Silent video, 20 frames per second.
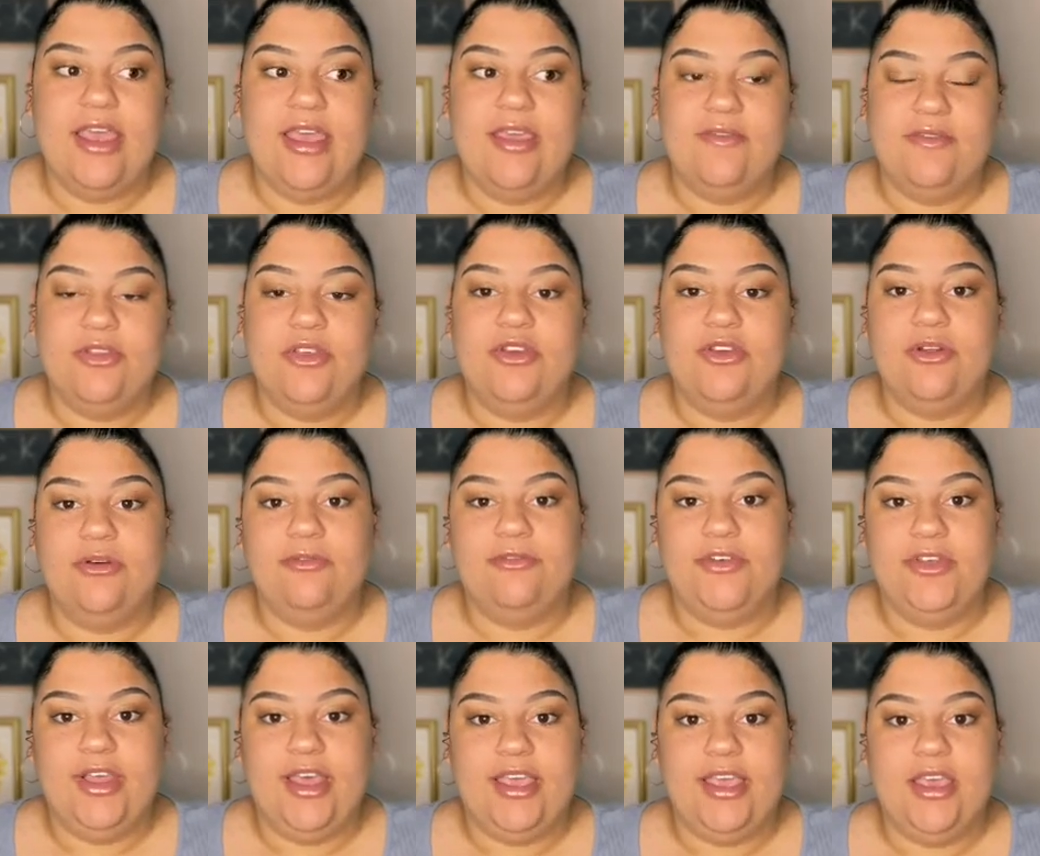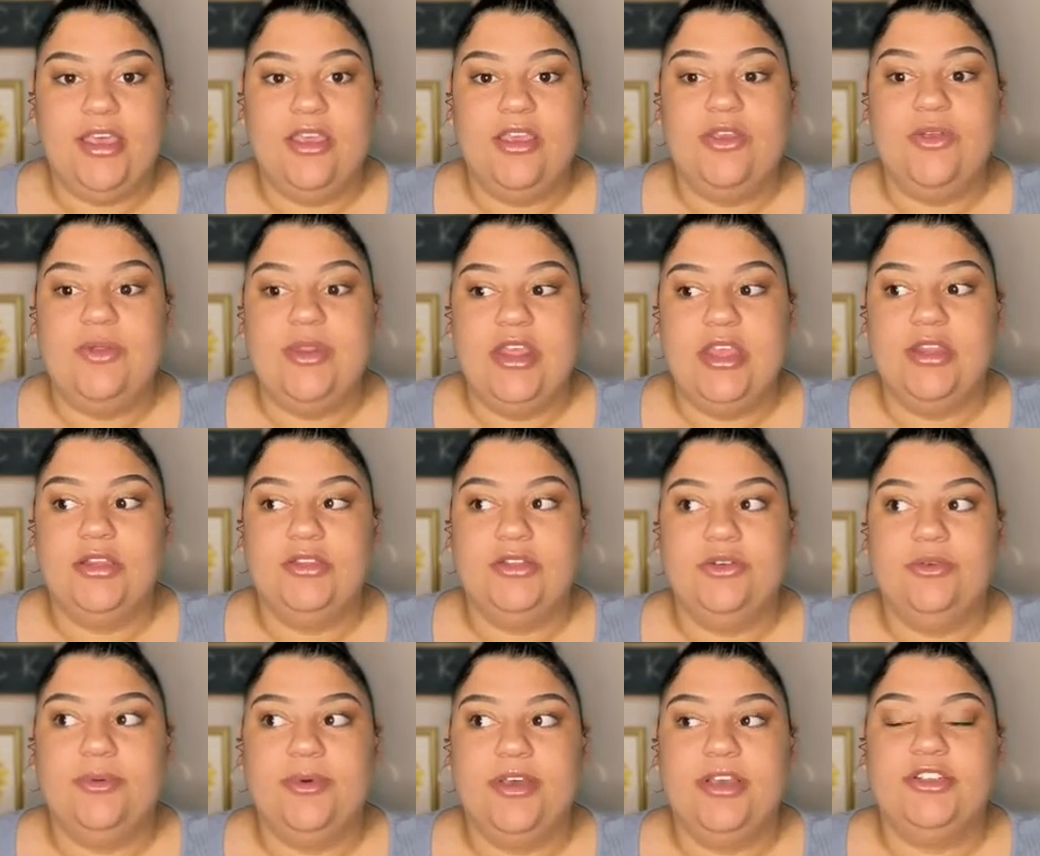Even though you don't feel like it, you need to
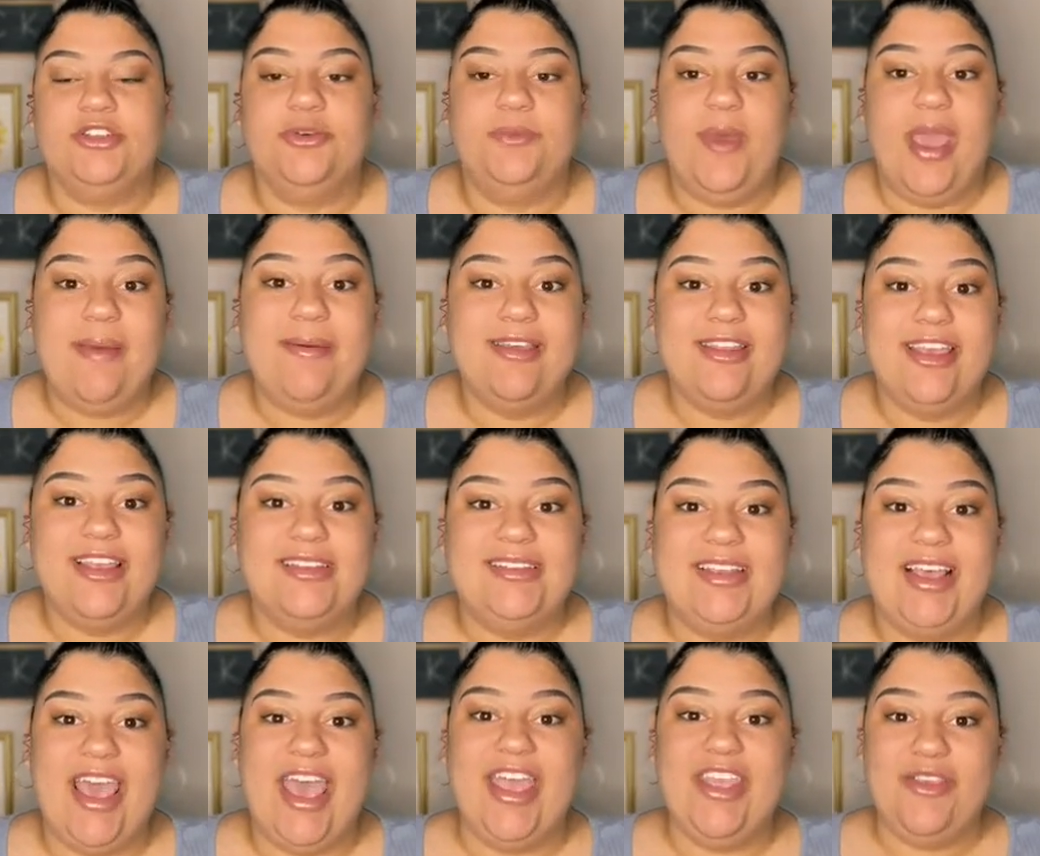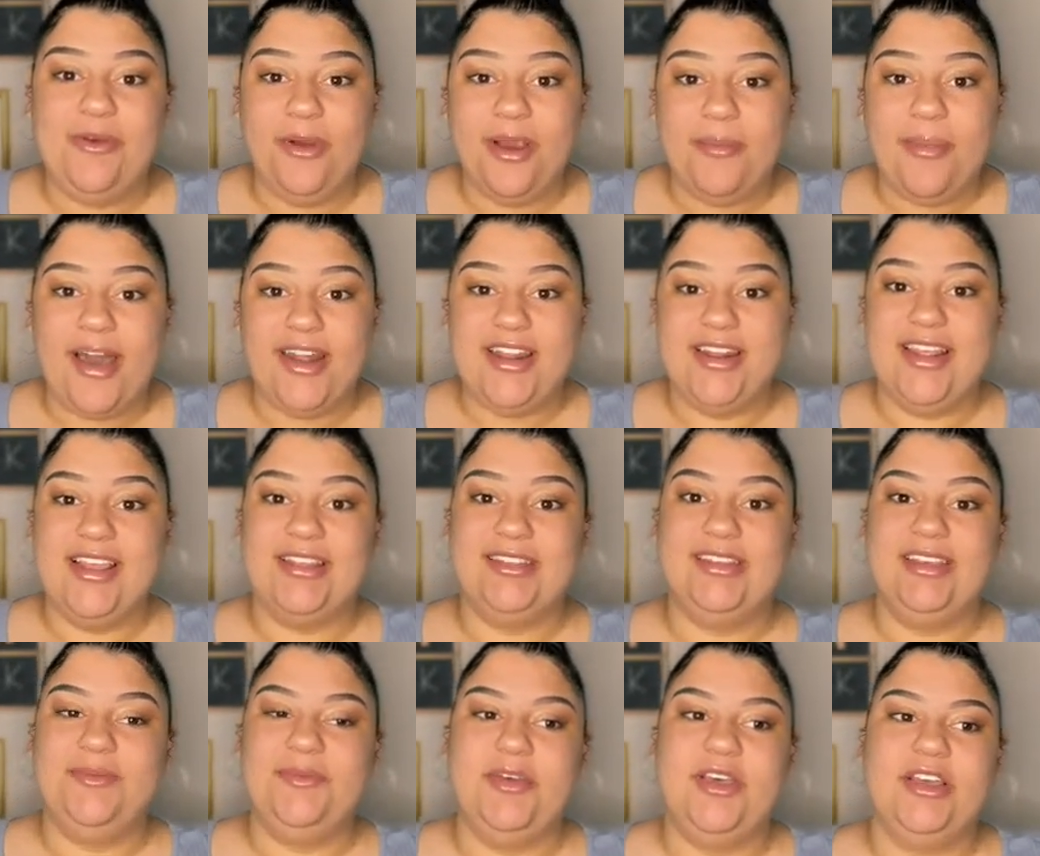because your baby needs it and your body needs
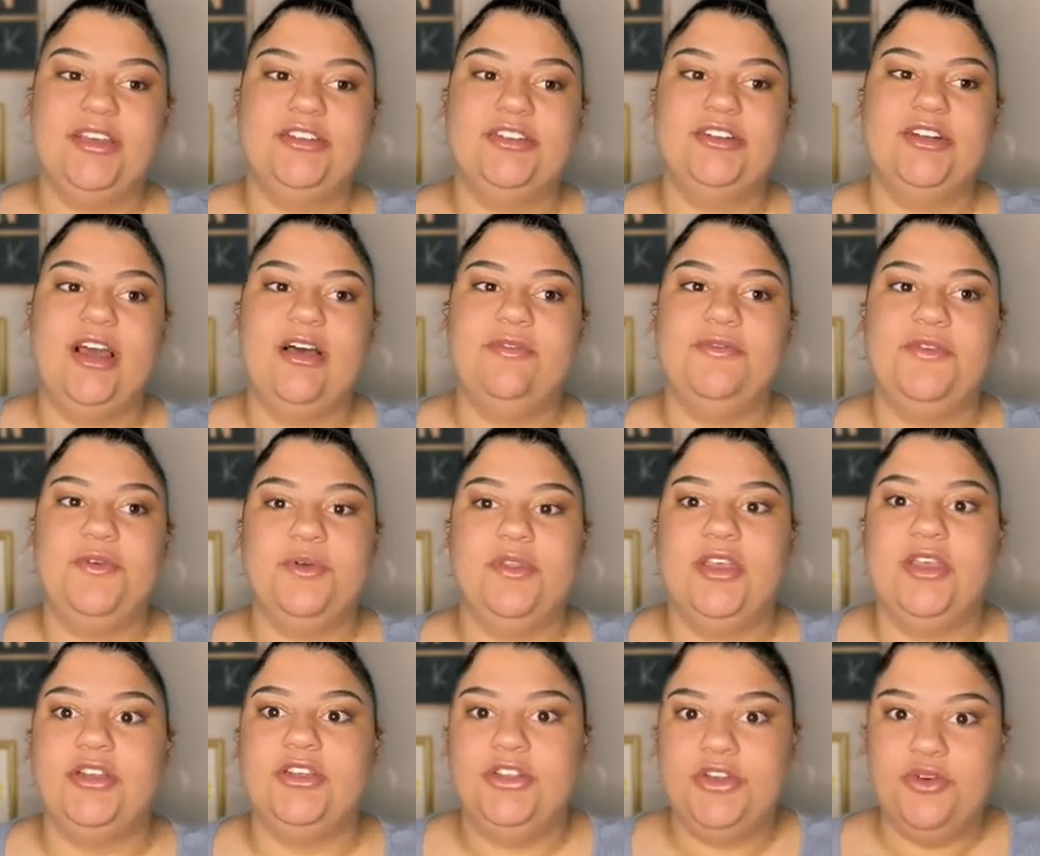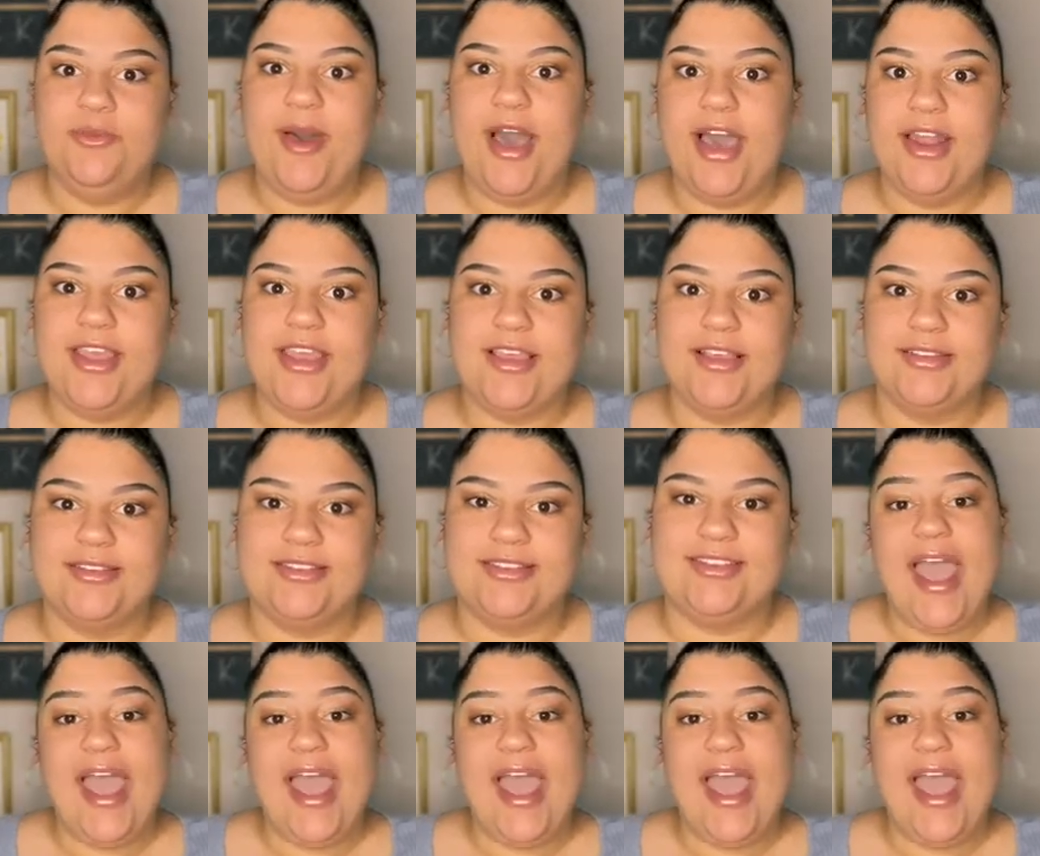it because you're now fueling 2 bodies.